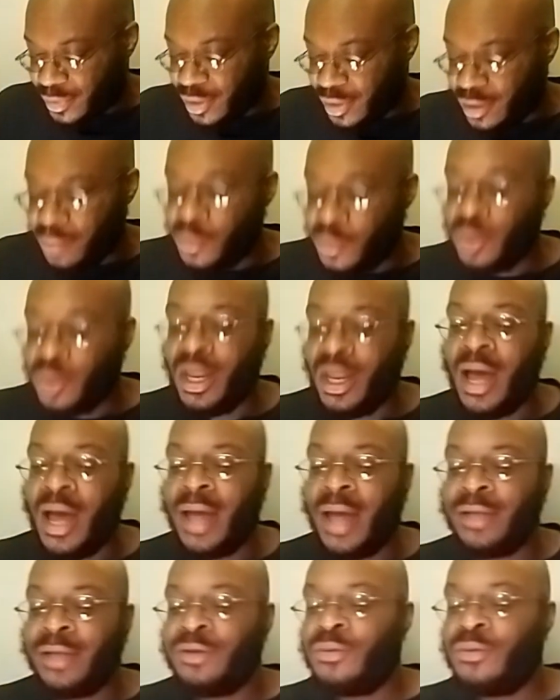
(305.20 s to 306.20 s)

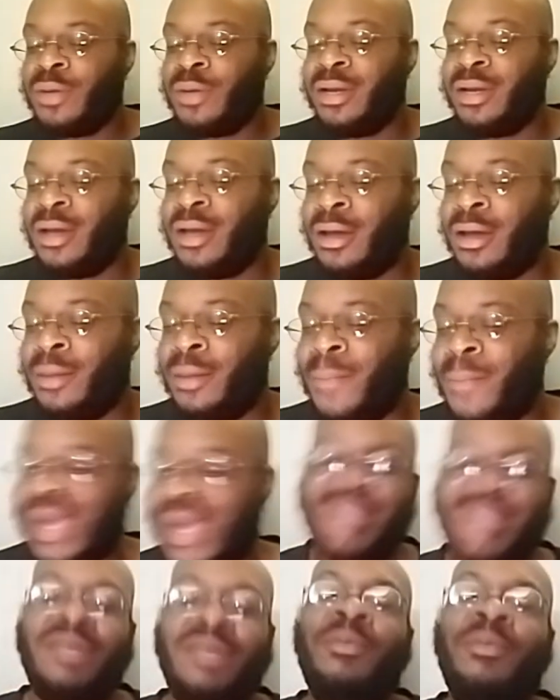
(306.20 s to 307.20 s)
Mulan doing
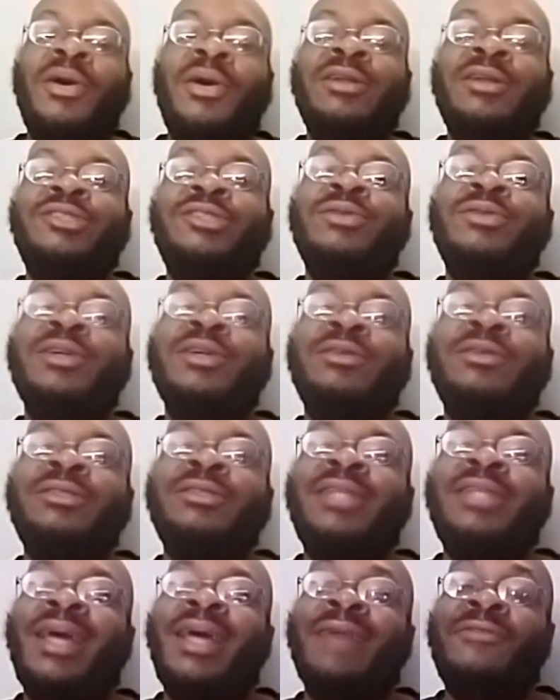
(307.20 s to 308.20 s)
basketball drills
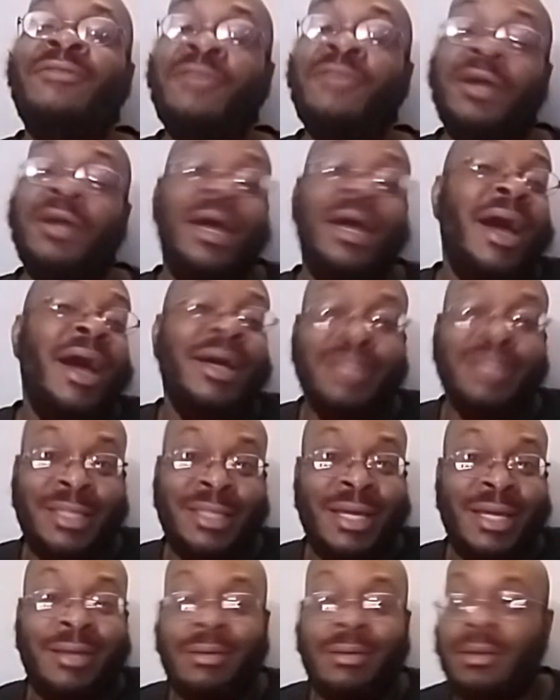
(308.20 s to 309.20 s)
for
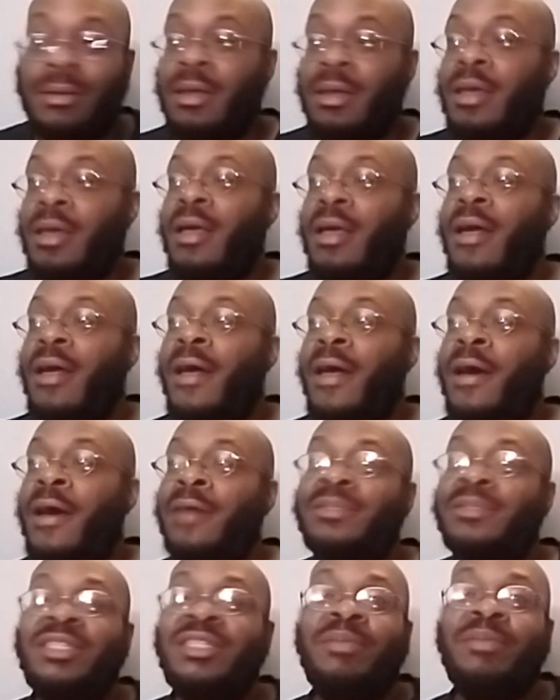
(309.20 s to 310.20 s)
content.
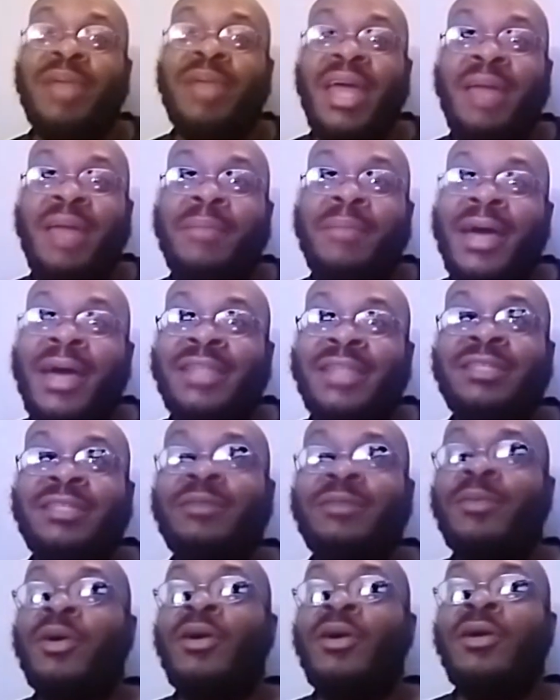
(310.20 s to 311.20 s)
She played
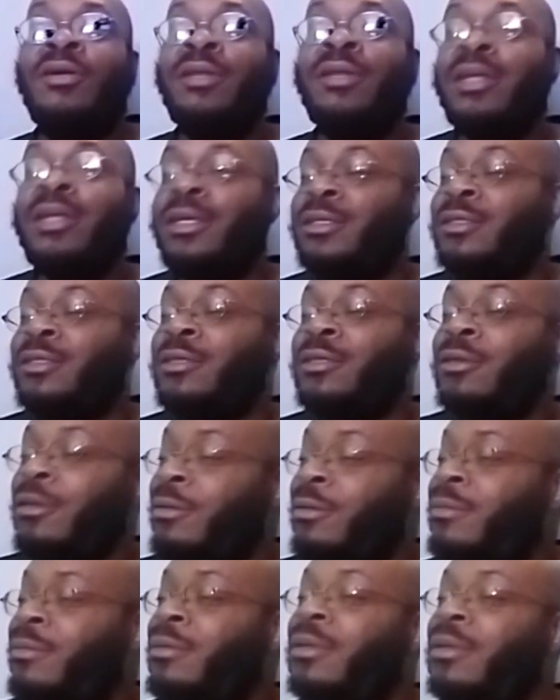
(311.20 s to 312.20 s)
basketball and, you
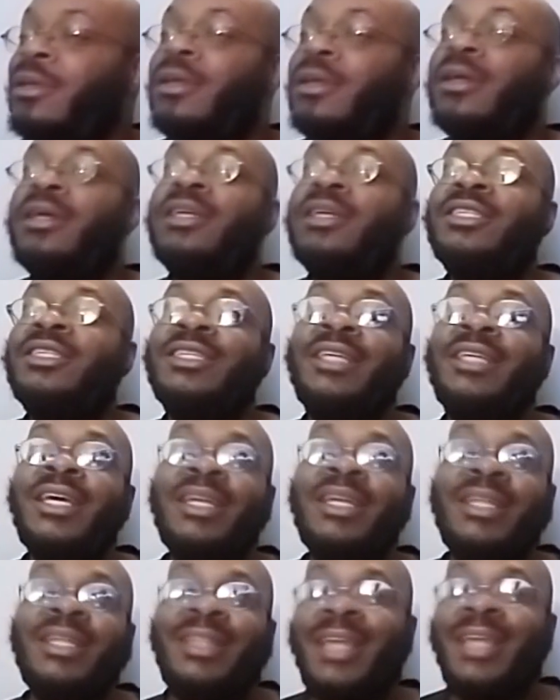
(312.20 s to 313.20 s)
know, she did
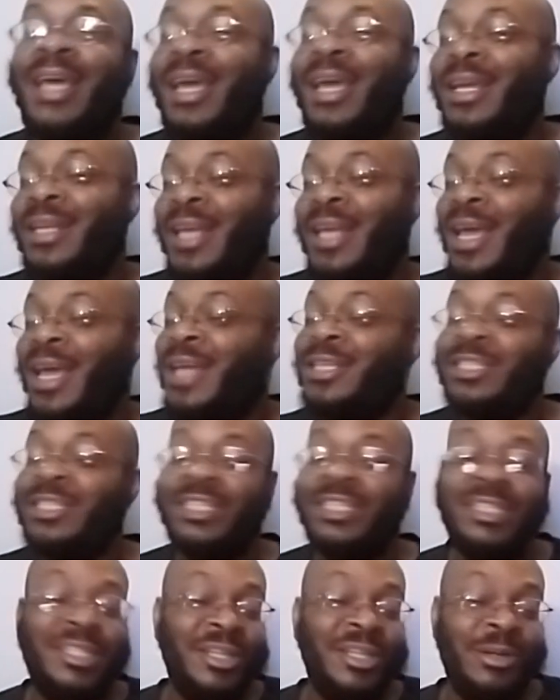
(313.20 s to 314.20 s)
her thing there and
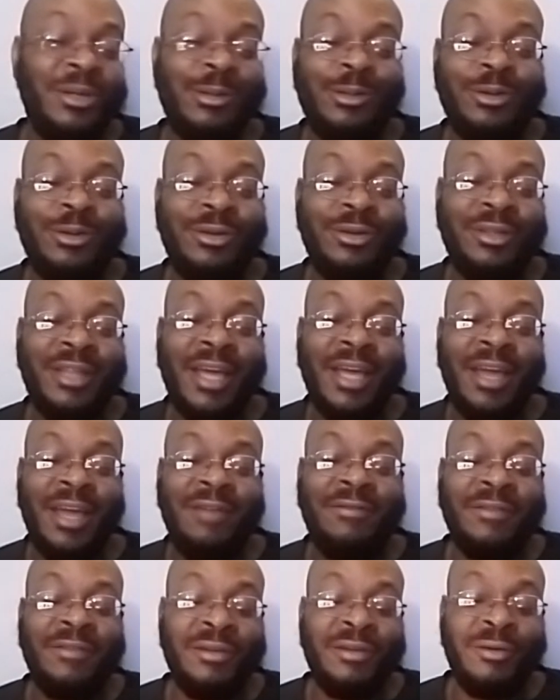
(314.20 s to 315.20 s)
she's still doing her thing
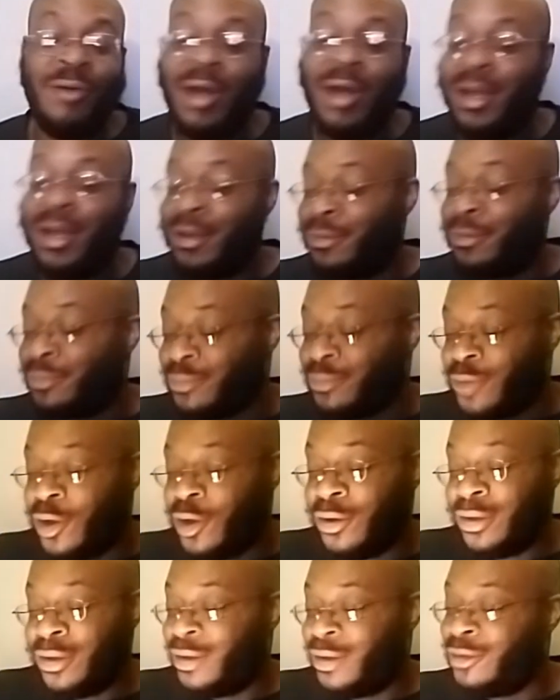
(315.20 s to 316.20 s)
for the gram.
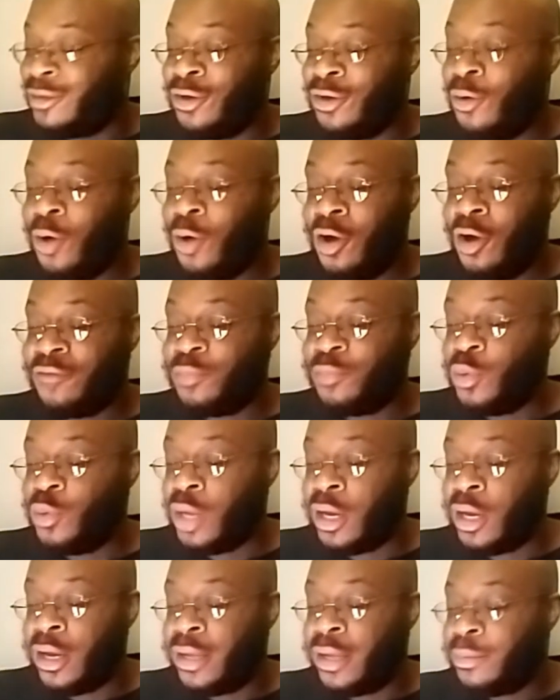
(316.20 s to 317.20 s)
Go off,
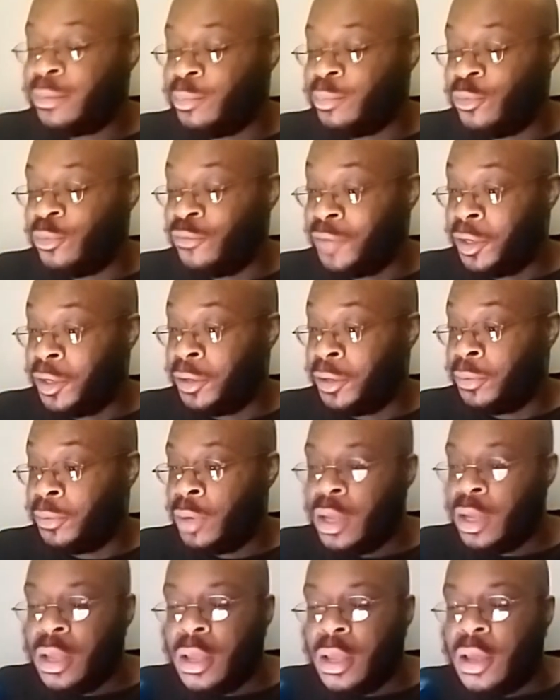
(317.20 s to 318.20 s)
Mulan. Moving on.
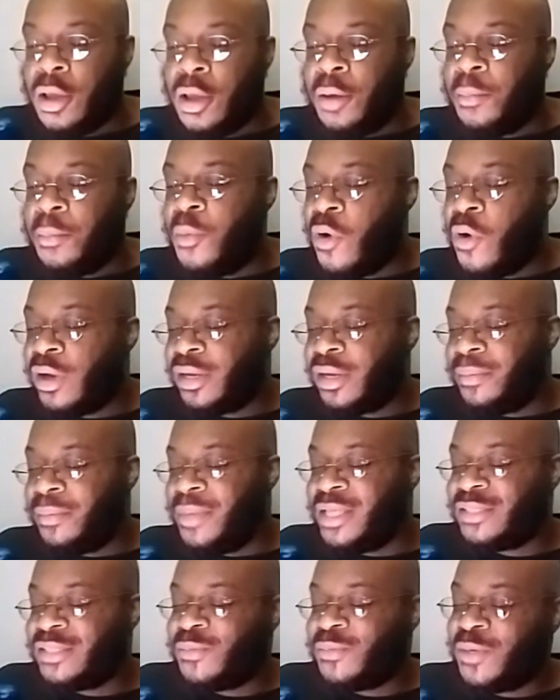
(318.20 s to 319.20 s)
Morgan
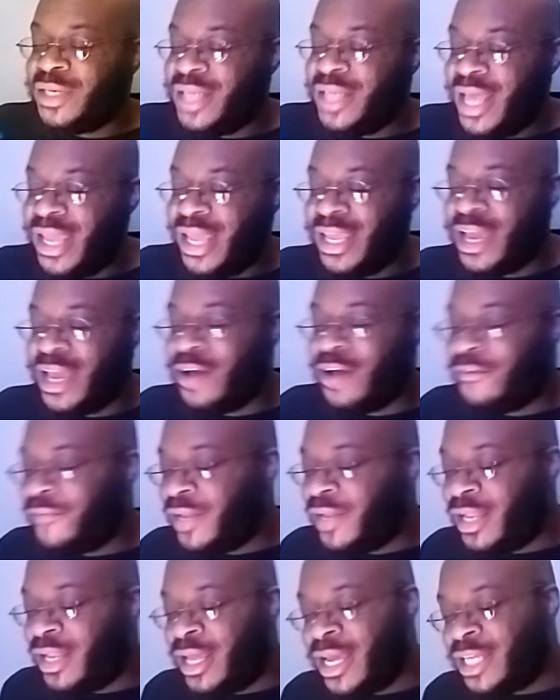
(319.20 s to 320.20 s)
meets with Danielle
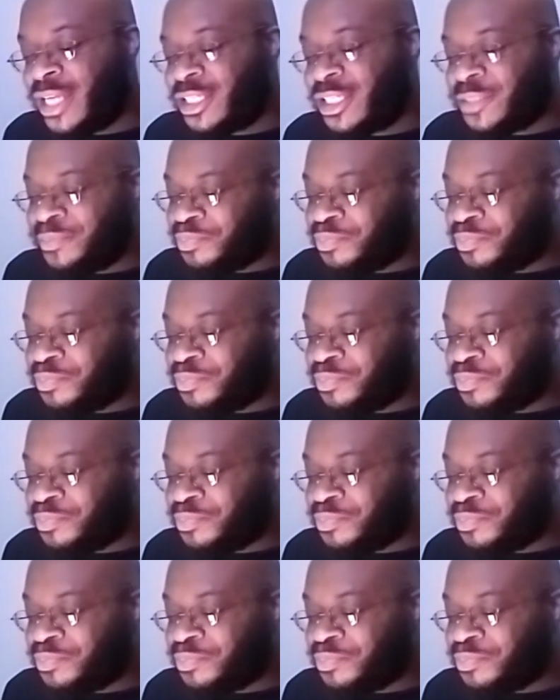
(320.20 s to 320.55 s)
for lunch